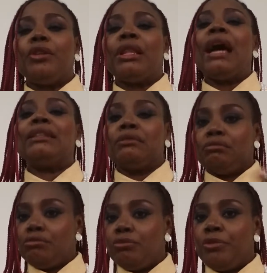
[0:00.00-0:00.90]
And
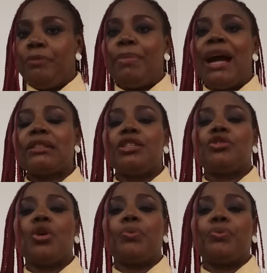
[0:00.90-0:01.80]
we backed
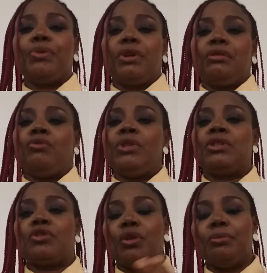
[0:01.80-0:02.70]
it up with
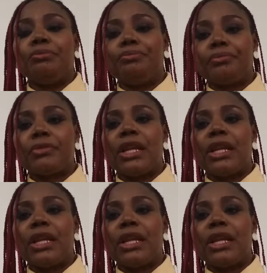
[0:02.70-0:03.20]
some